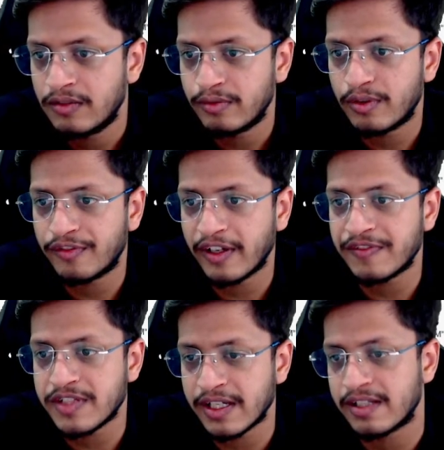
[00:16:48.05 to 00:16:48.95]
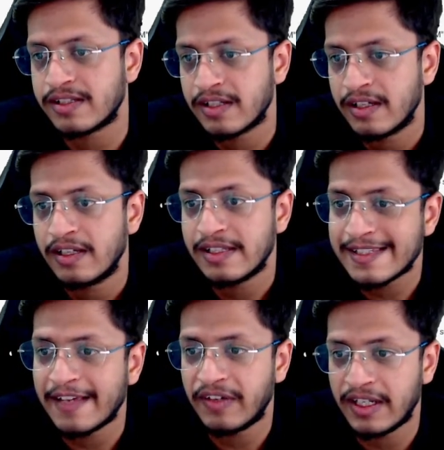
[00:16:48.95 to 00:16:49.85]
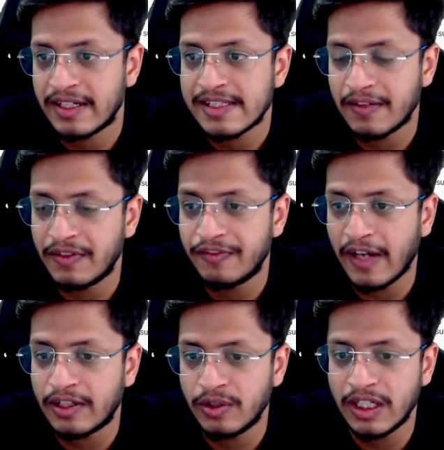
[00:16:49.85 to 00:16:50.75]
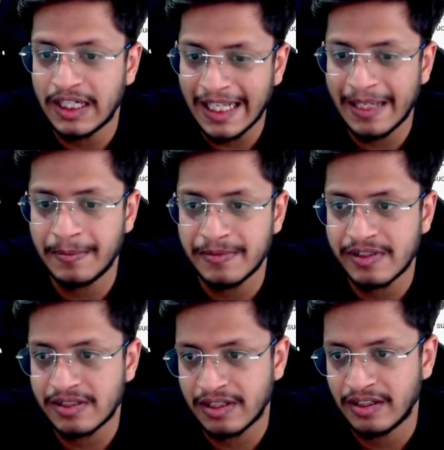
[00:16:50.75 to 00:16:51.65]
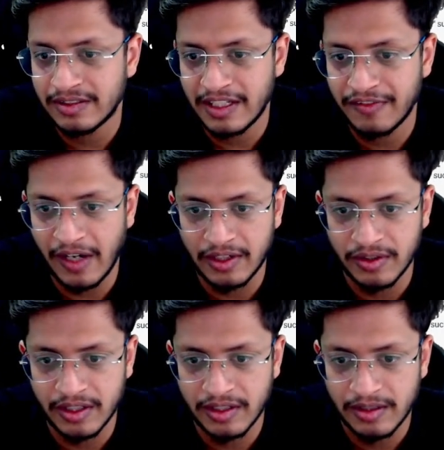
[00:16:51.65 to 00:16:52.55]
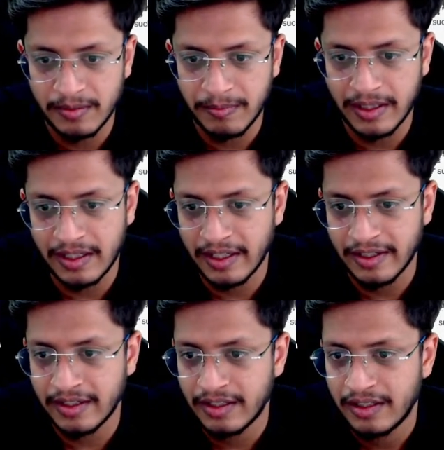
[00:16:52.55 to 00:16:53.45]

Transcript: 4 5 6 7 7 factorial times 3 factorial, but like